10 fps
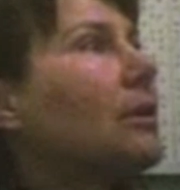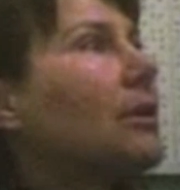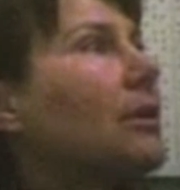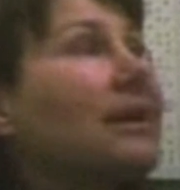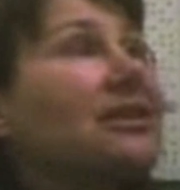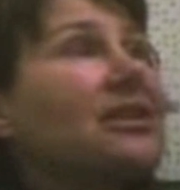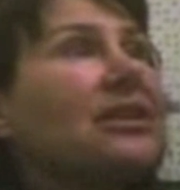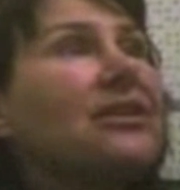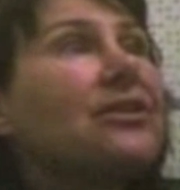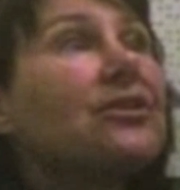Like I said,
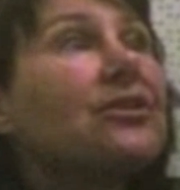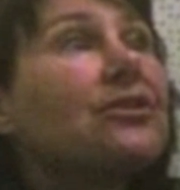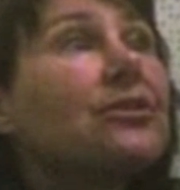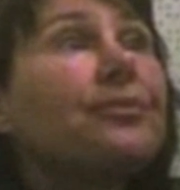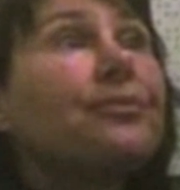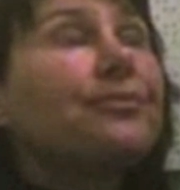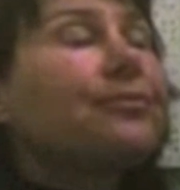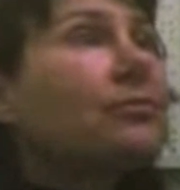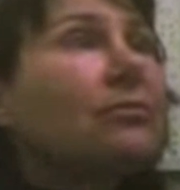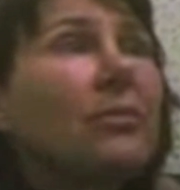his sister,
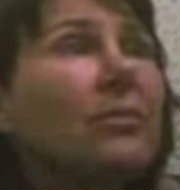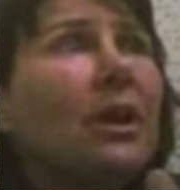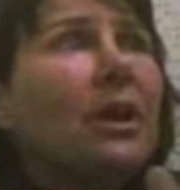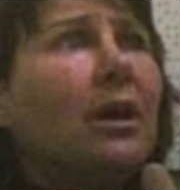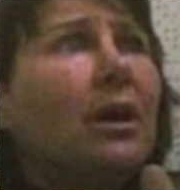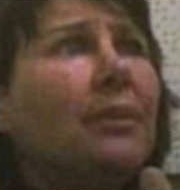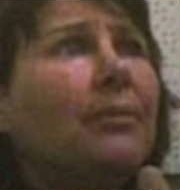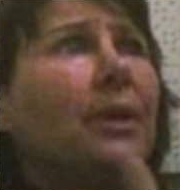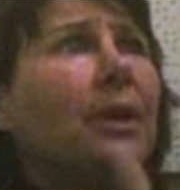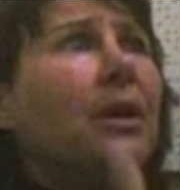
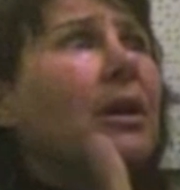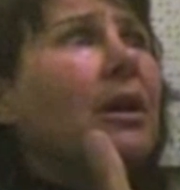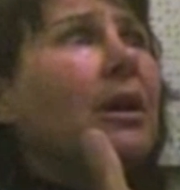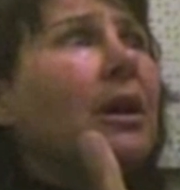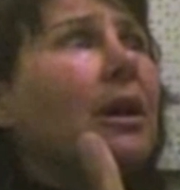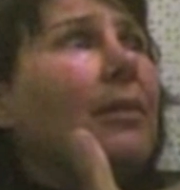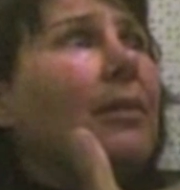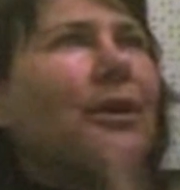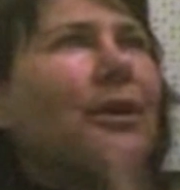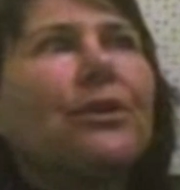
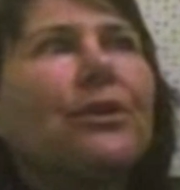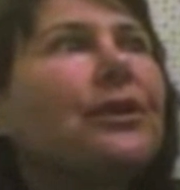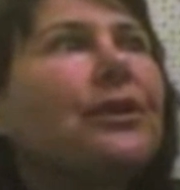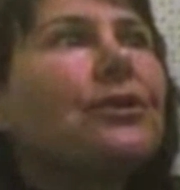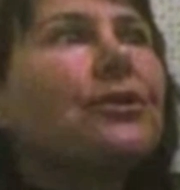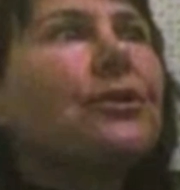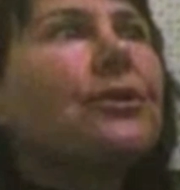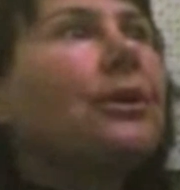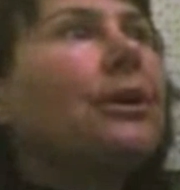I know his sister,